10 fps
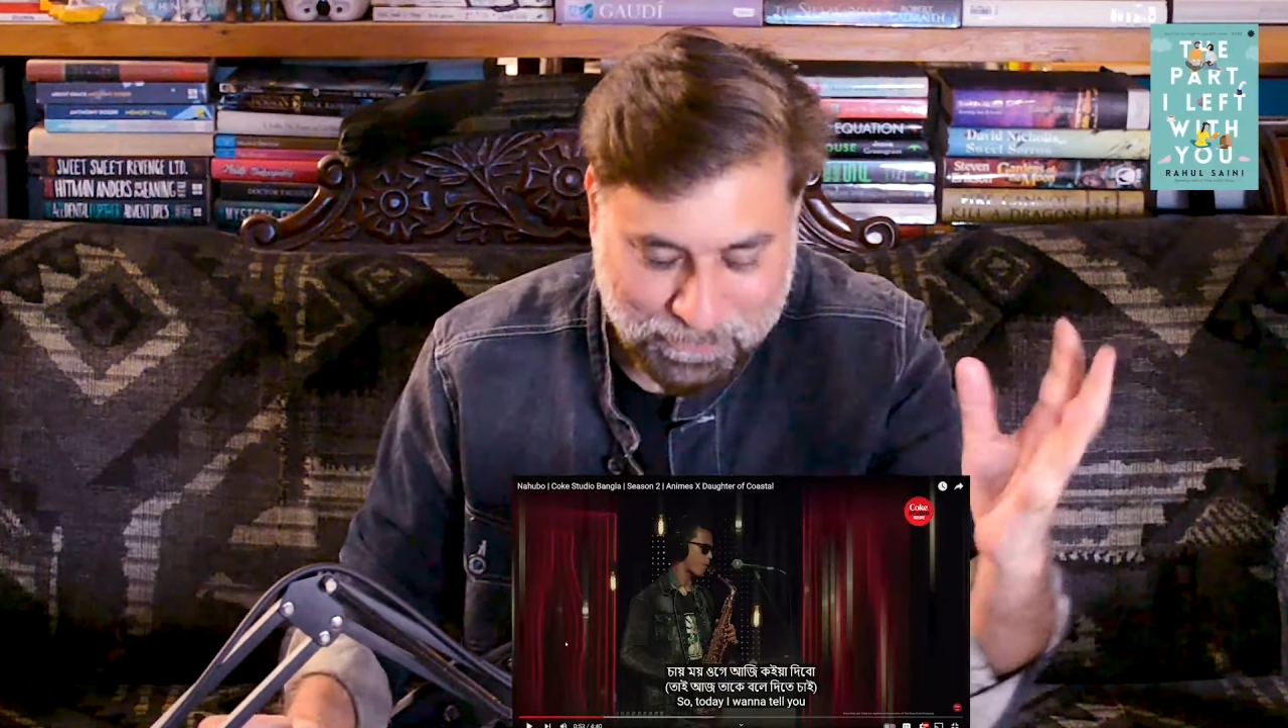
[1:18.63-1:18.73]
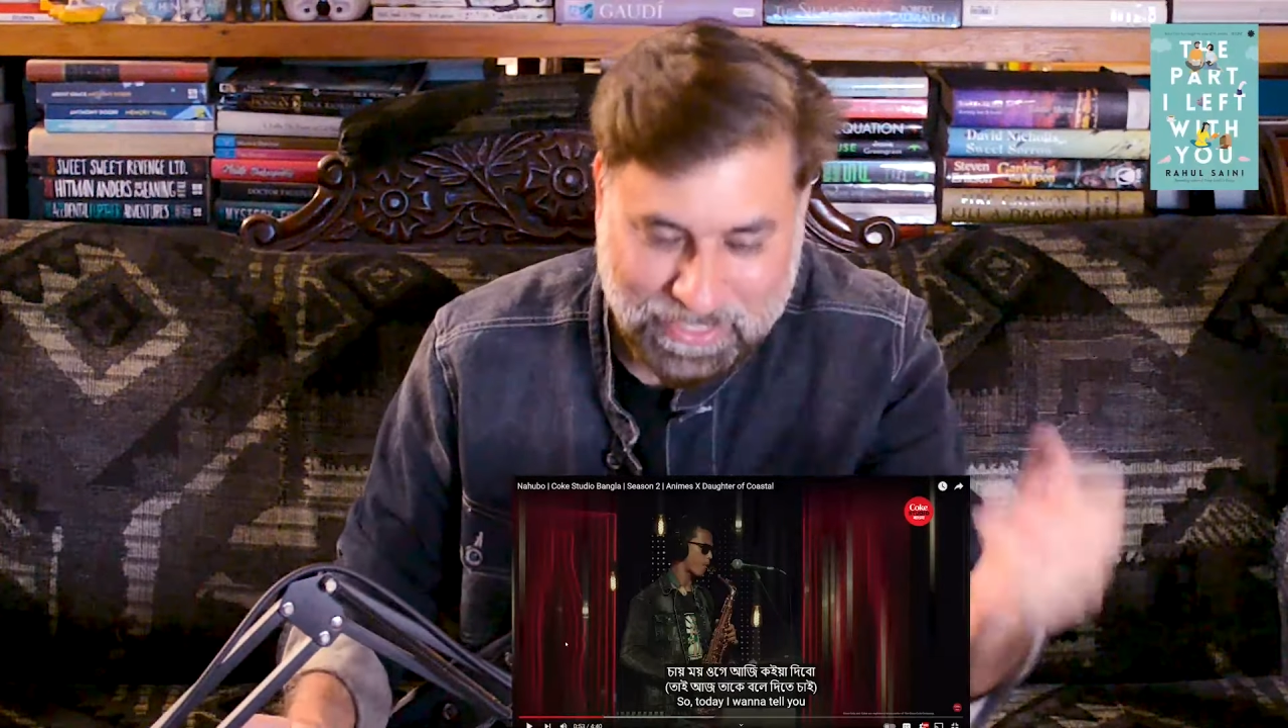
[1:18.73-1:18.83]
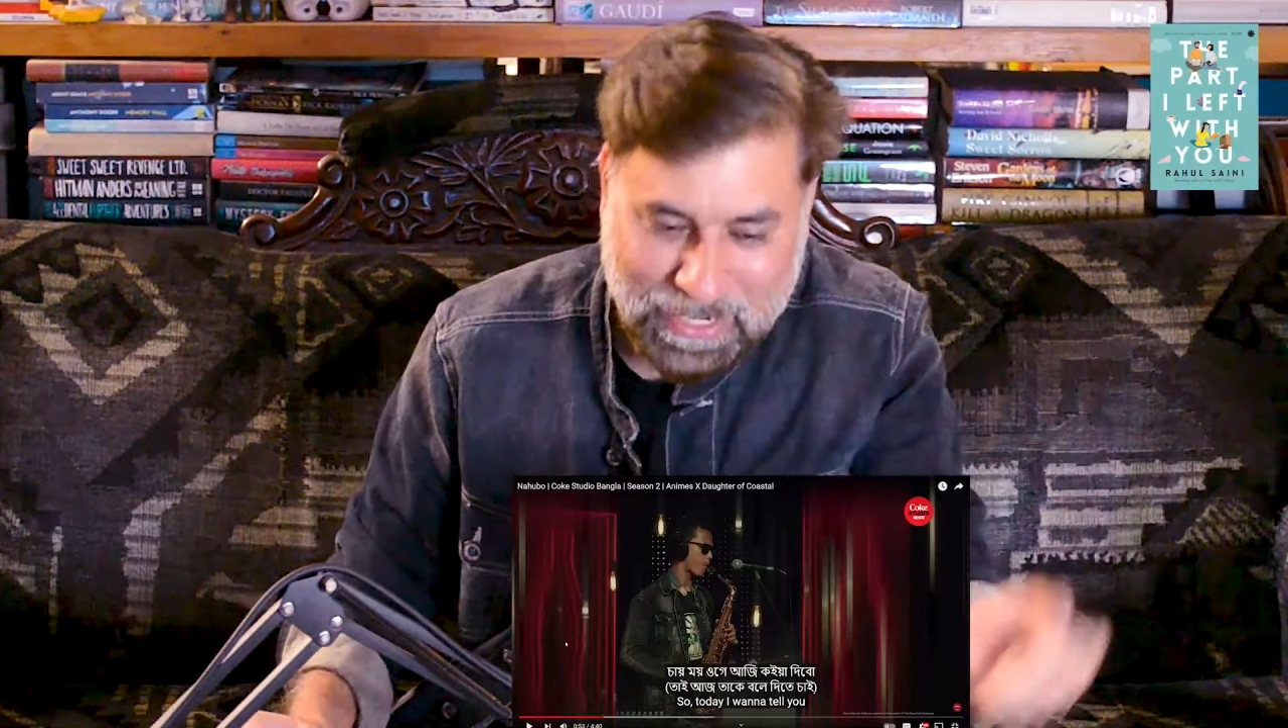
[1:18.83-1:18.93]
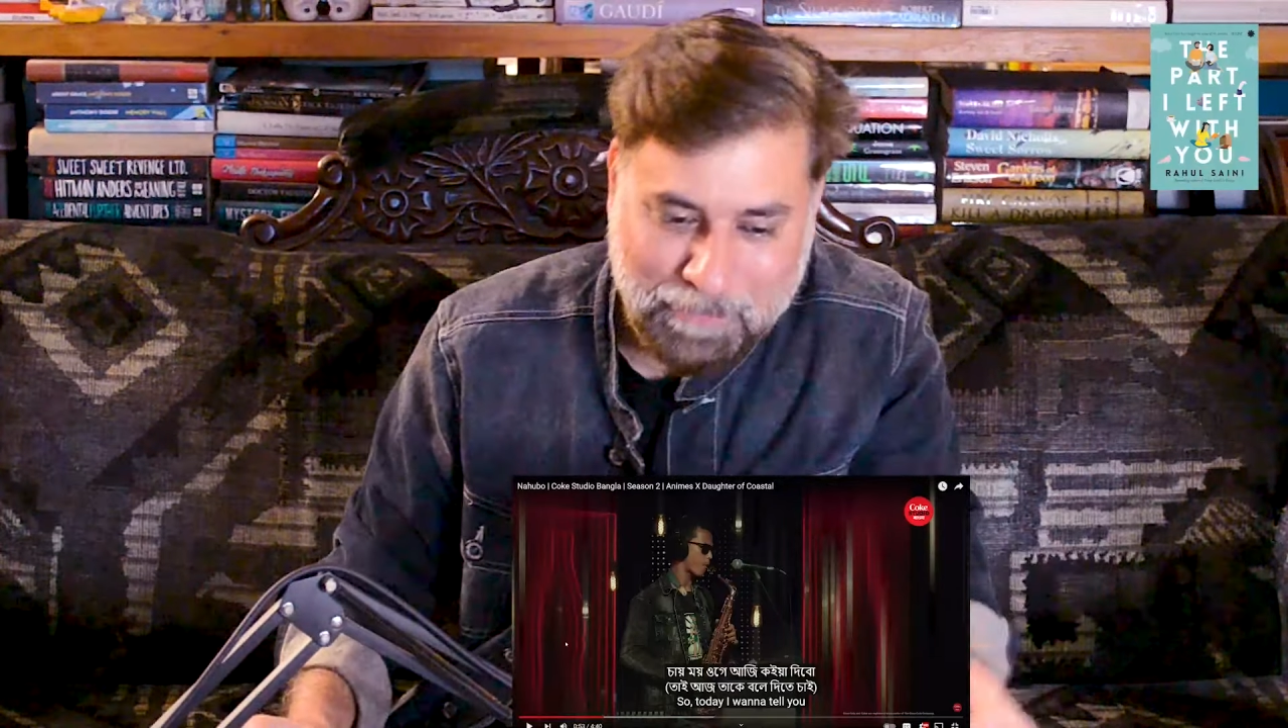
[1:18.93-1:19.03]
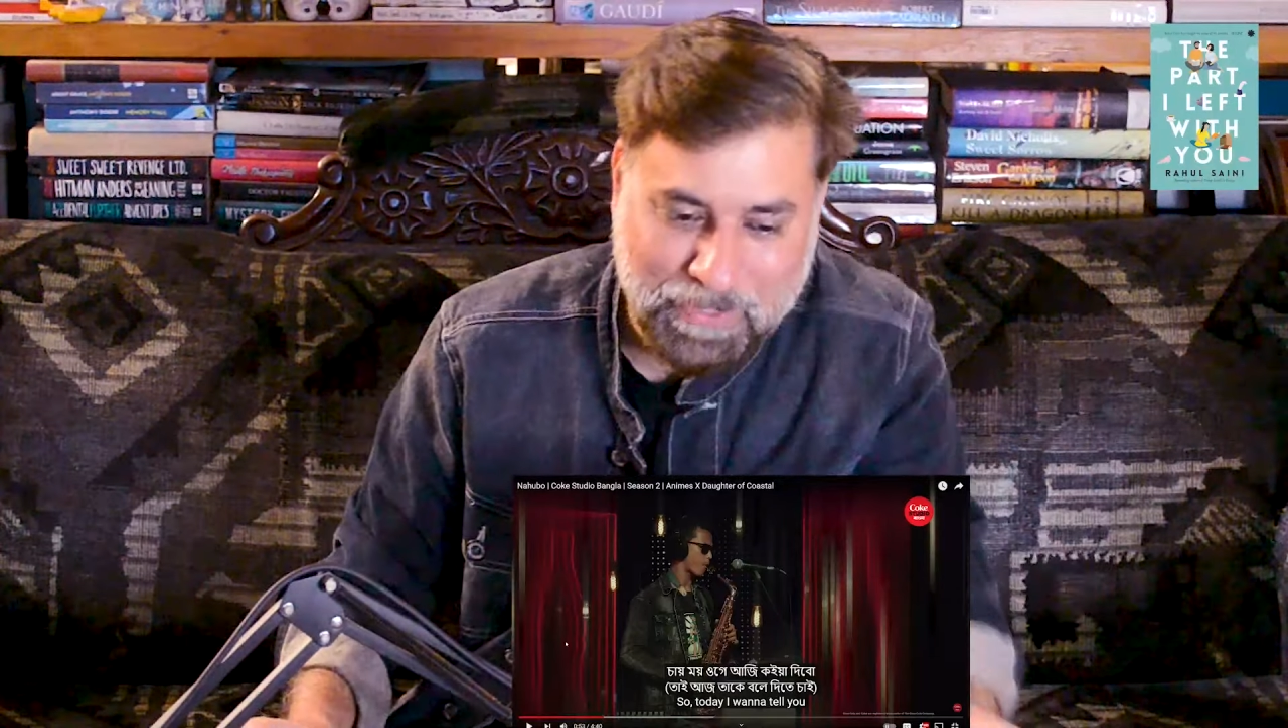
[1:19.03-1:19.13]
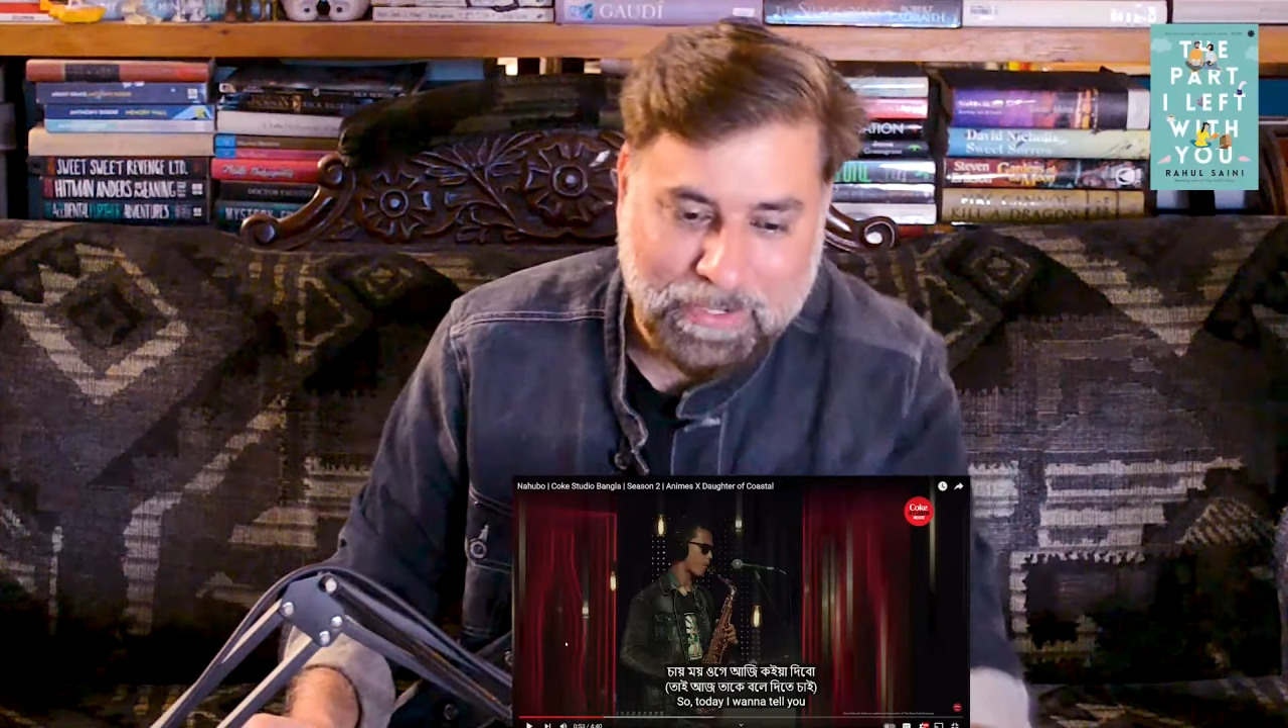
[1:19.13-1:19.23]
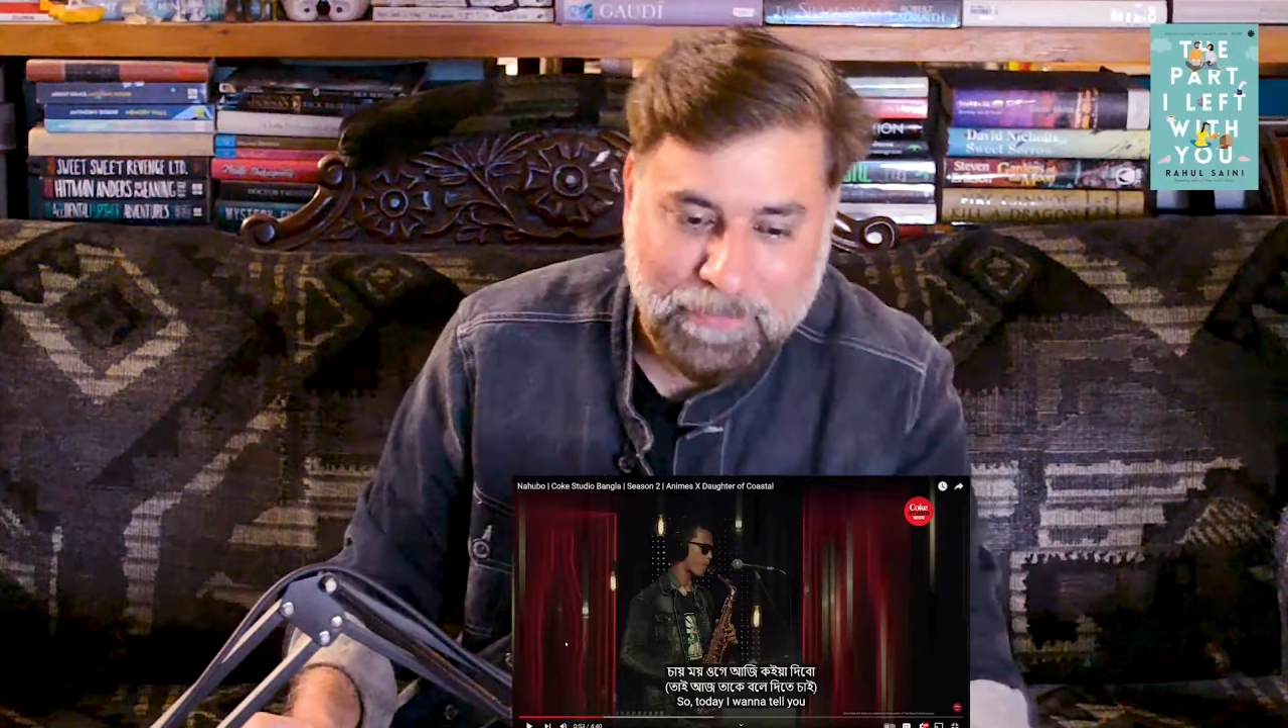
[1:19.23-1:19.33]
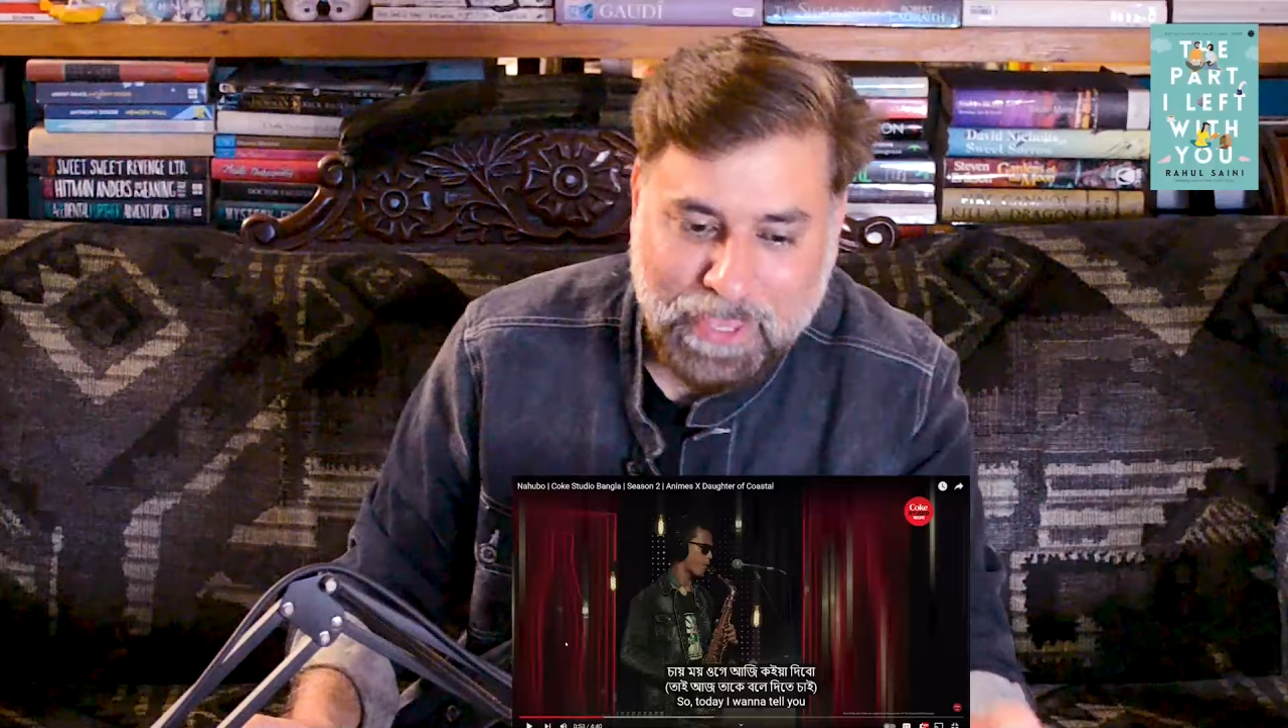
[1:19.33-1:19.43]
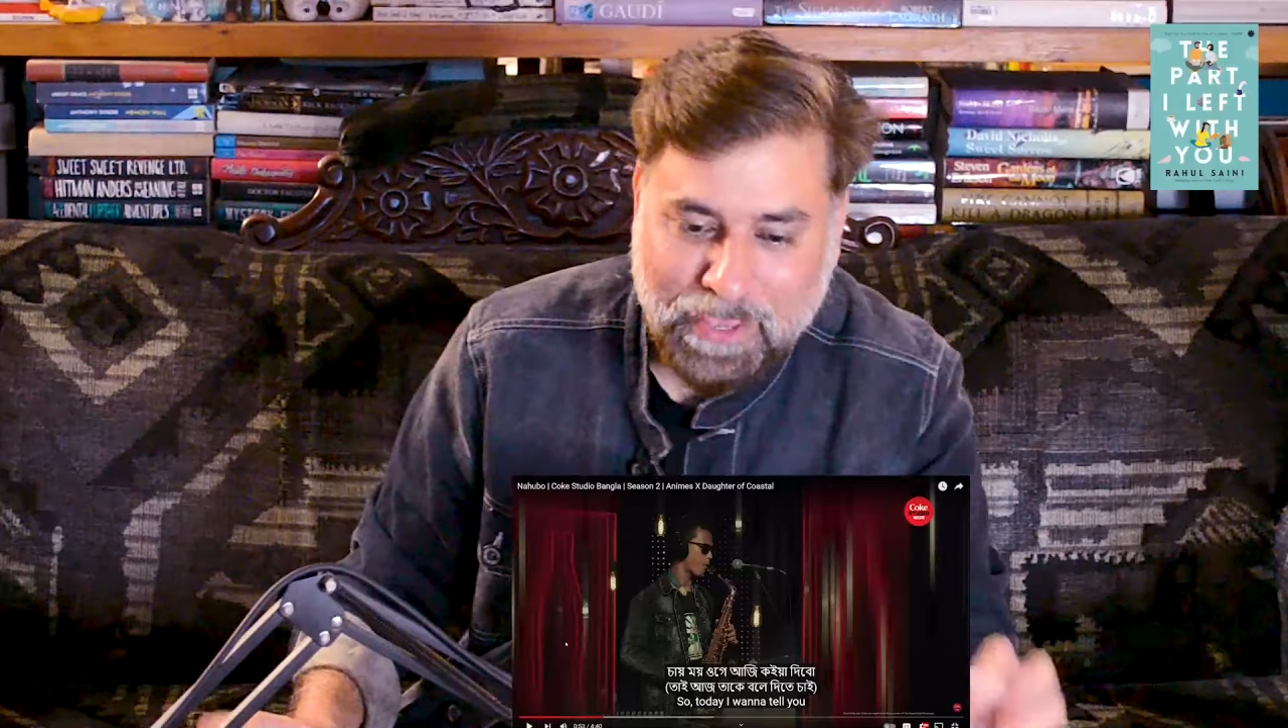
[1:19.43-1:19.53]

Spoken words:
that happening.